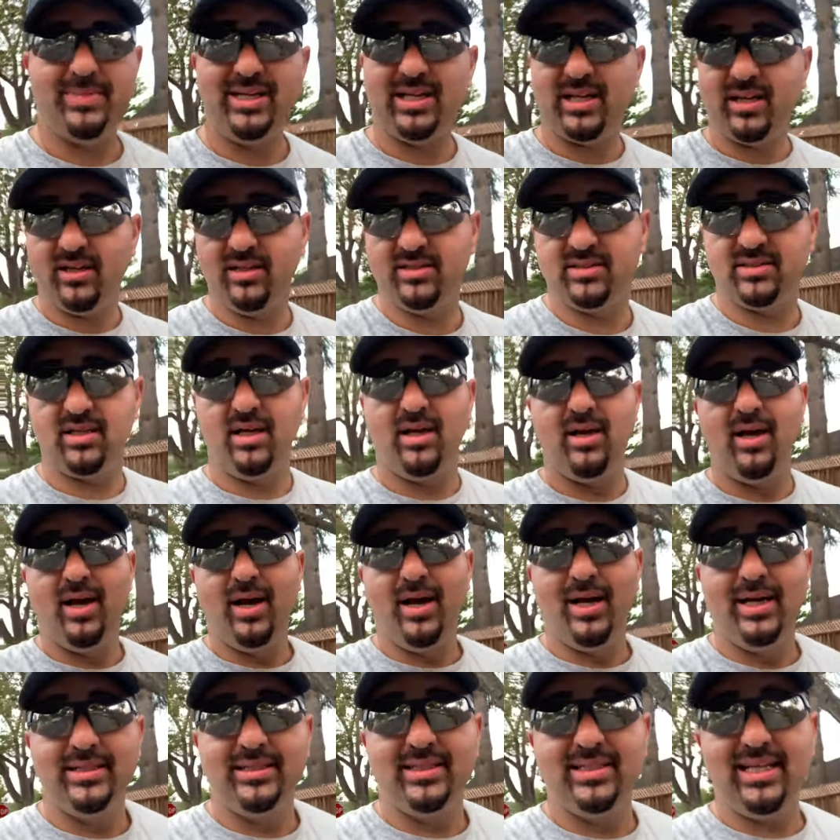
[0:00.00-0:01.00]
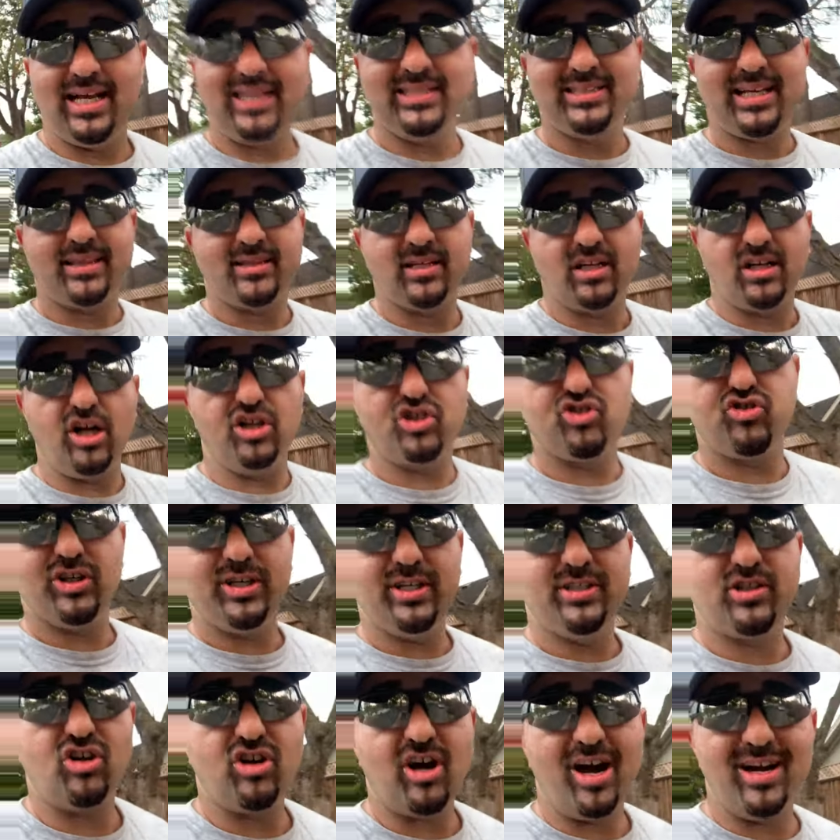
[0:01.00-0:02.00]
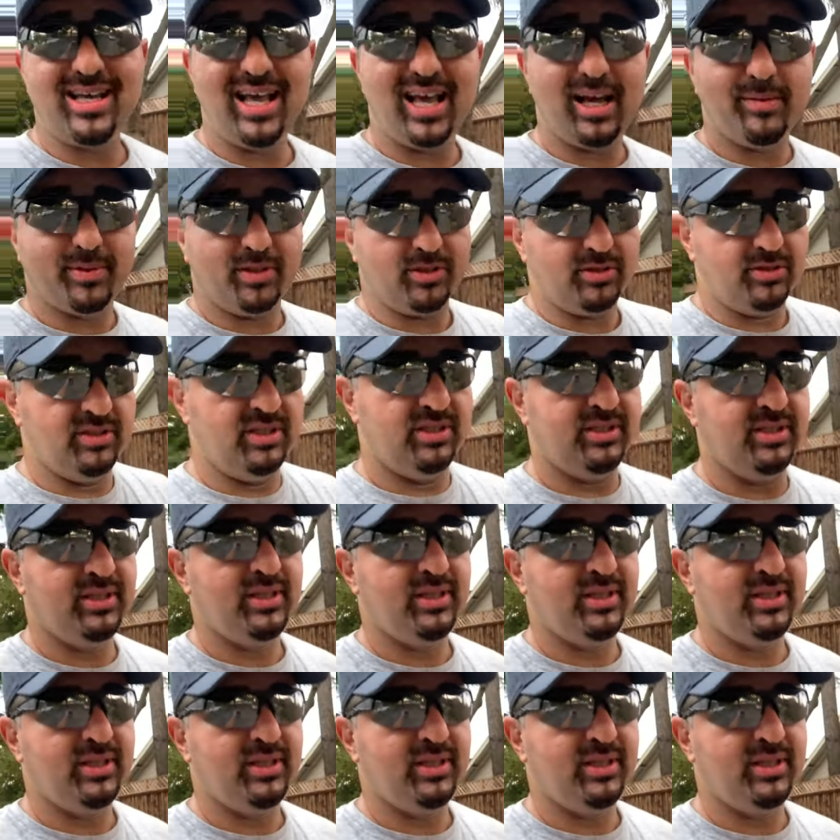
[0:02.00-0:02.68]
because to the extent that countries are unable